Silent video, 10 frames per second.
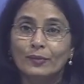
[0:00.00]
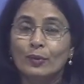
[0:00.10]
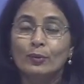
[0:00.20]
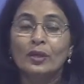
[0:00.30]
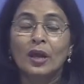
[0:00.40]

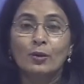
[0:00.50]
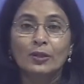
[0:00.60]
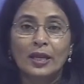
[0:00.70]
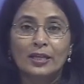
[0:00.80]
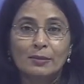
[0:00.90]
without
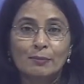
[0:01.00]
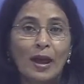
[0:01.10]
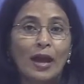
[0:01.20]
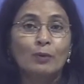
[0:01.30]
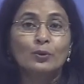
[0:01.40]
any
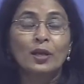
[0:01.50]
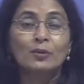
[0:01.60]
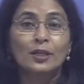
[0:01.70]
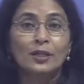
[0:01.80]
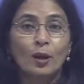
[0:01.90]
bank,
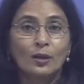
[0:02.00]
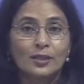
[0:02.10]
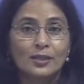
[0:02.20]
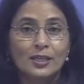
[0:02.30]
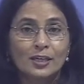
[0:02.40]
without any
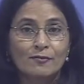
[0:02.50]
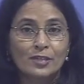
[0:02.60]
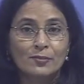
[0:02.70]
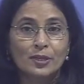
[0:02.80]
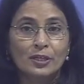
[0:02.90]
alternate
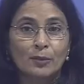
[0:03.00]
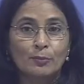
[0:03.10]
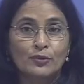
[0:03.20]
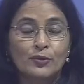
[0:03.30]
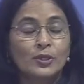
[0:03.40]
investment
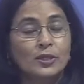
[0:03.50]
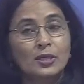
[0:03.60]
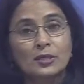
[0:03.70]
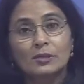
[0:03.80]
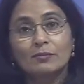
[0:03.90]

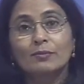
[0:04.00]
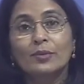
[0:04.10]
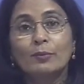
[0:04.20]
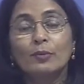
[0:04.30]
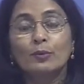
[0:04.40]
opportunities,
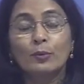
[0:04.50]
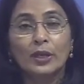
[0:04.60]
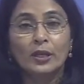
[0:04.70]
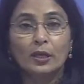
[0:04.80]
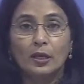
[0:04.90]
people
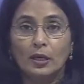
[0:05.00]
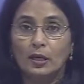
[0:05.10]
will